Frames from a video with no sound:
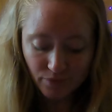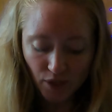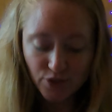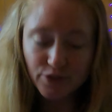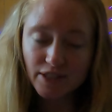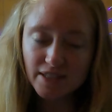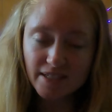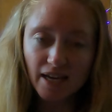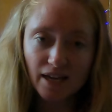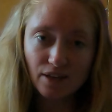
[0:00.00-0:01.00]
So let's
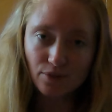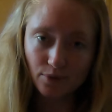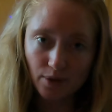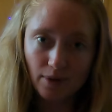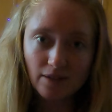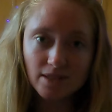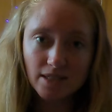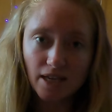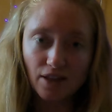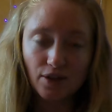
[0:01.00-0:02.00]
take 3 rounds
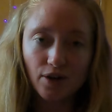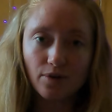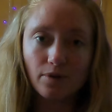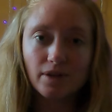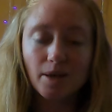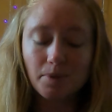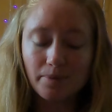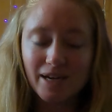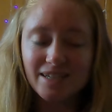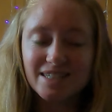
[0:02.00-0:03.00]
together. Keep in
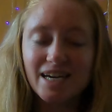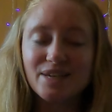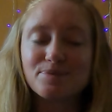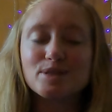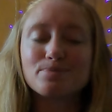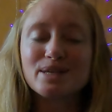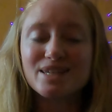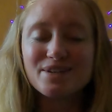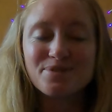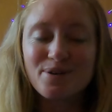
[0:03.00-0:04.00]
mind, I am
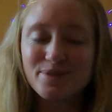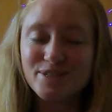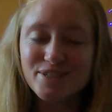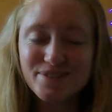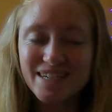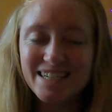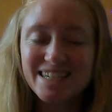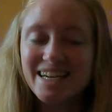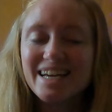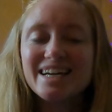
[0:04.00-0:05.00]
speaking while we're
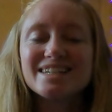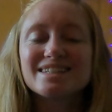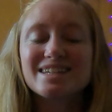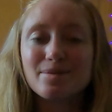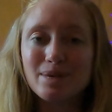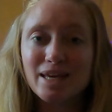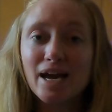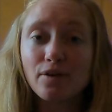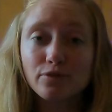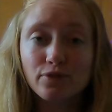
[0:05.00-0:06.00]
doing, keeping
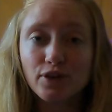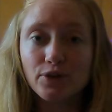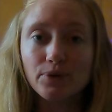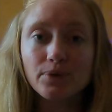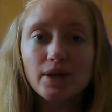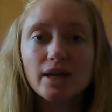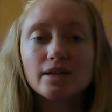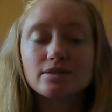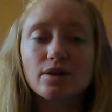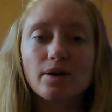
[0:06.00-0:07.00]
count for you.
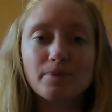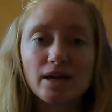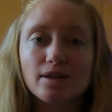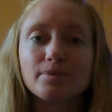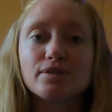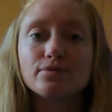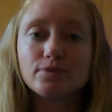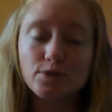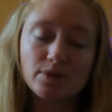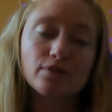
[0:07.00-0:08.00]
So I'm not gonna be
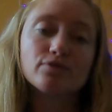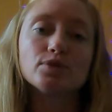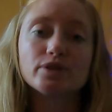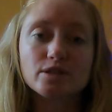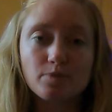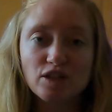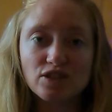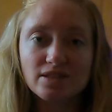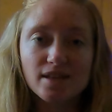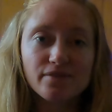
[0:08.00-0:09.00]
doing the full
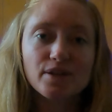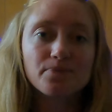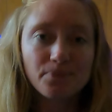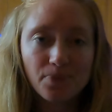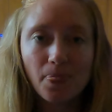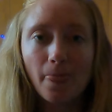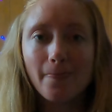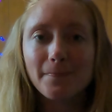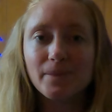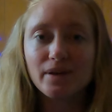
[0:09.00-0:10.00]
expressions of it,
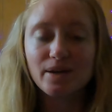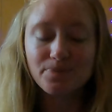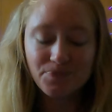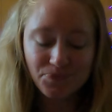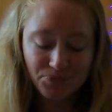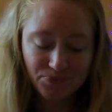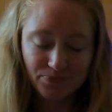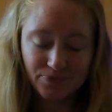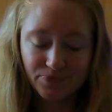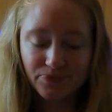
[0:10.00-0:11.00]
okay?
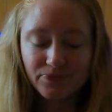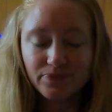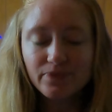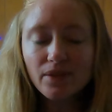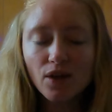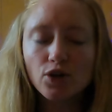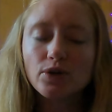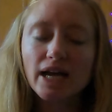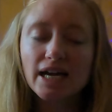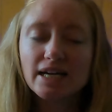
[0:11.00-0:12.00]
Go
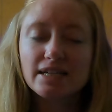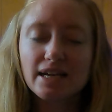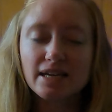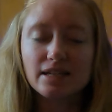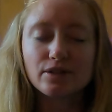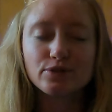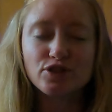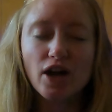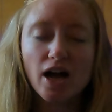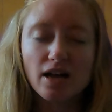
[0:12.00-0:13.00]
ahead and close
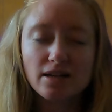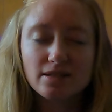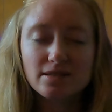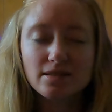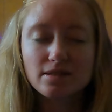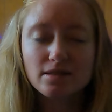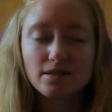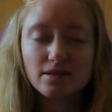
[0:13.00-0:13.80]
your eyes.